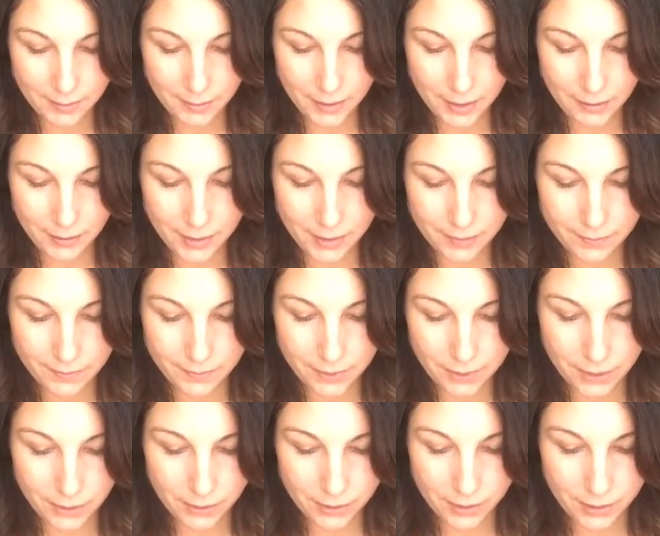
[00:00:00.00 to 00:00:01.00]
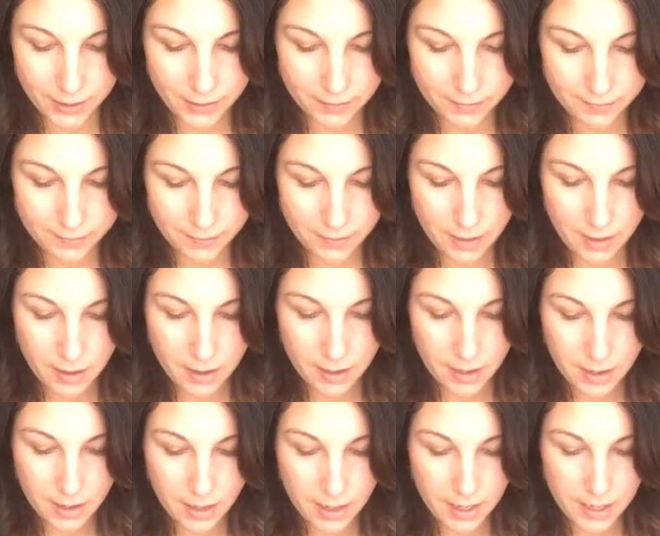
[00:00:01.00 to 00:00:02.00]
Love it, clearly.
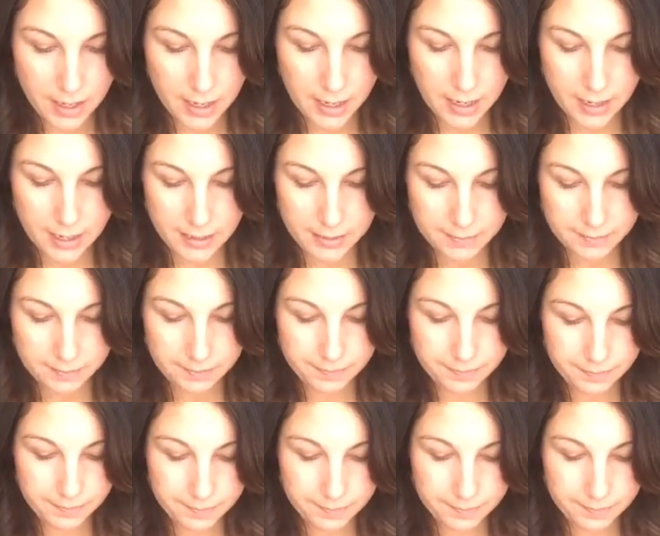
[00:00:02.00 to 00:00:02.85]
Water